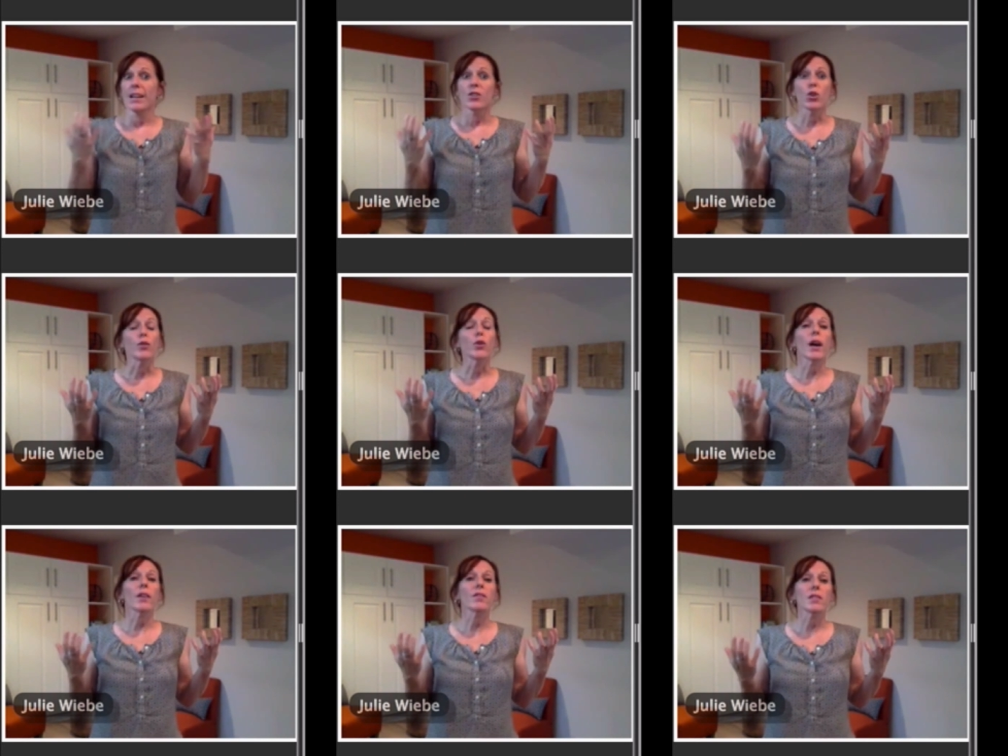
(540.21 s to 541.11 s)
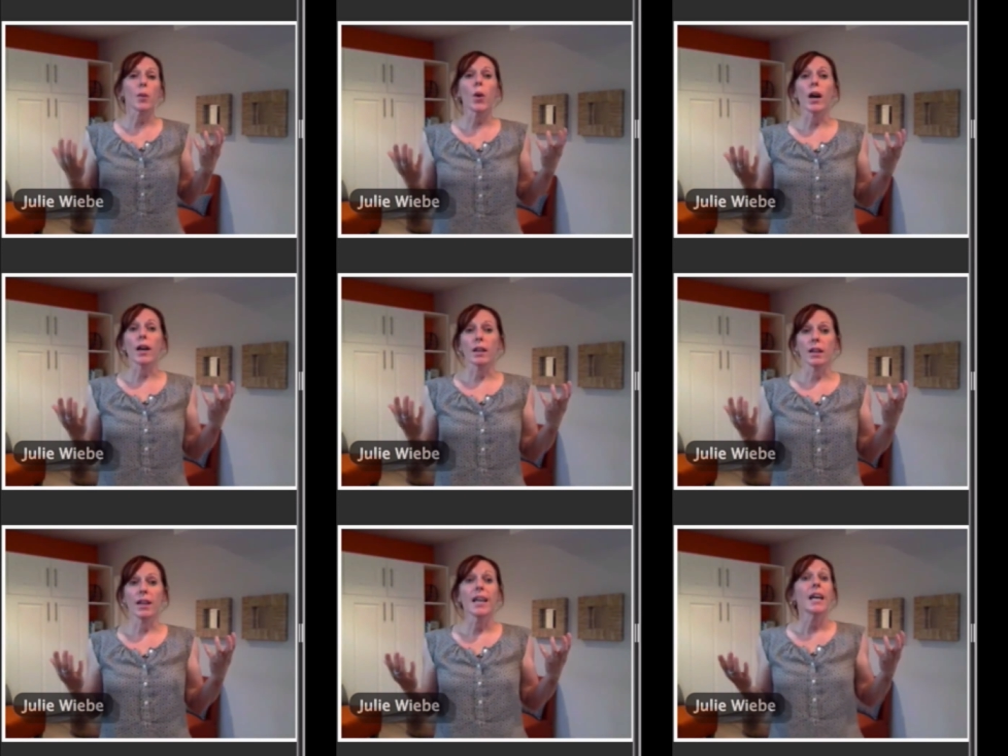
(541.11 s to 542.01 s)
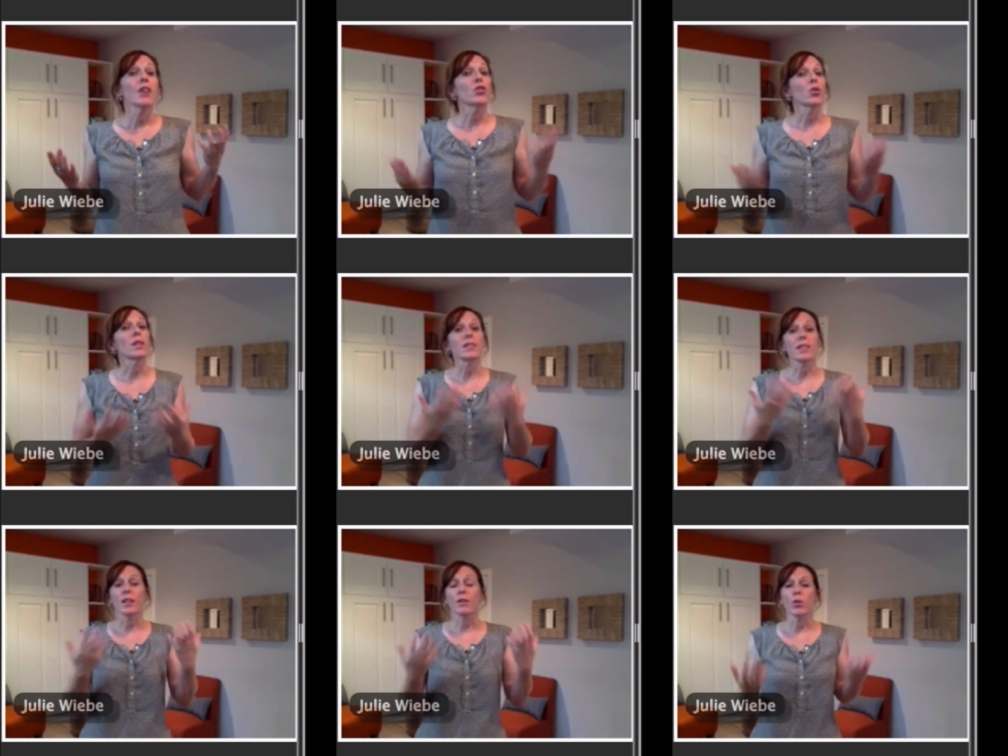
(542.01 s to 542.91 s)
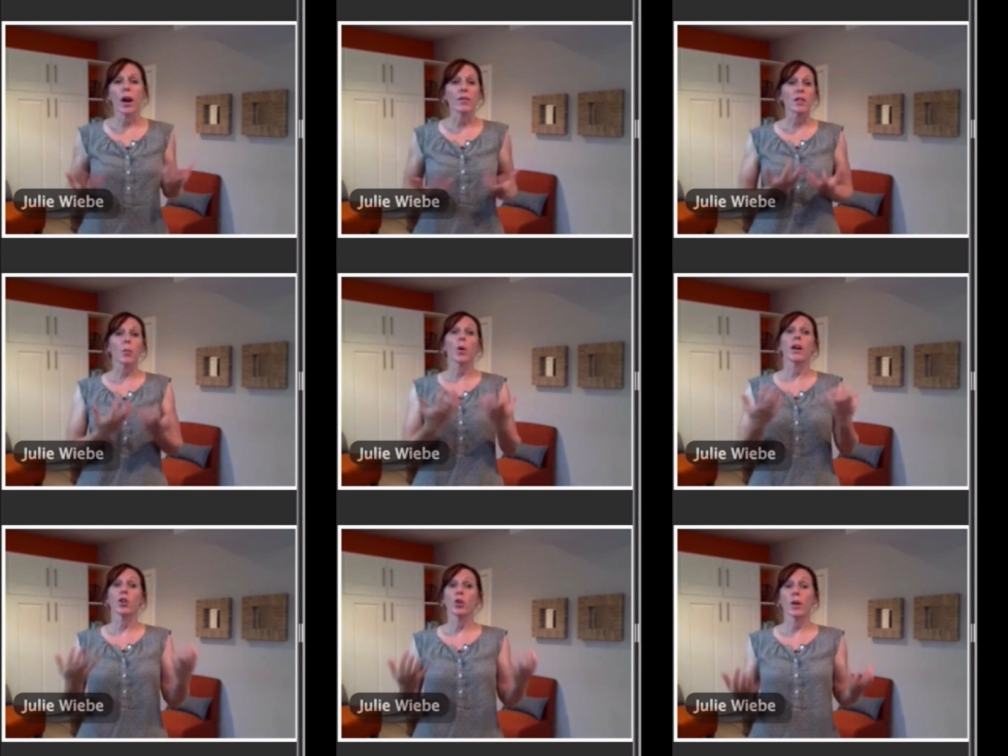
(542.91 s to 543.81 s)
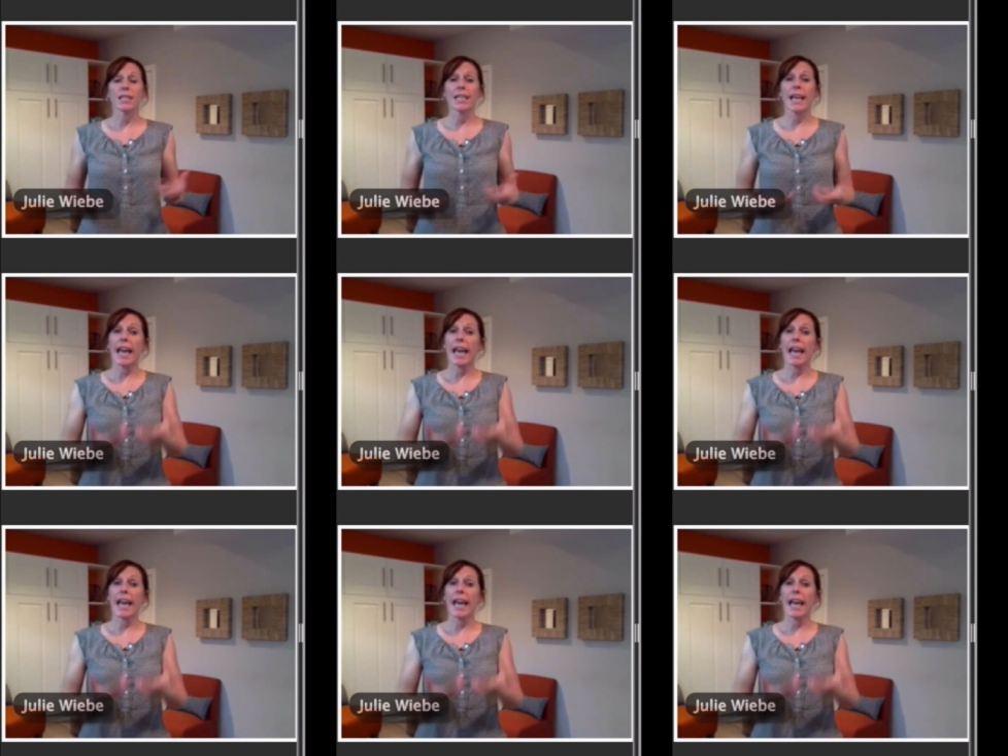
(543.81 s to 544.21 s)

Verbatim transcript: So if you have someone, so listen, if you have someone who has an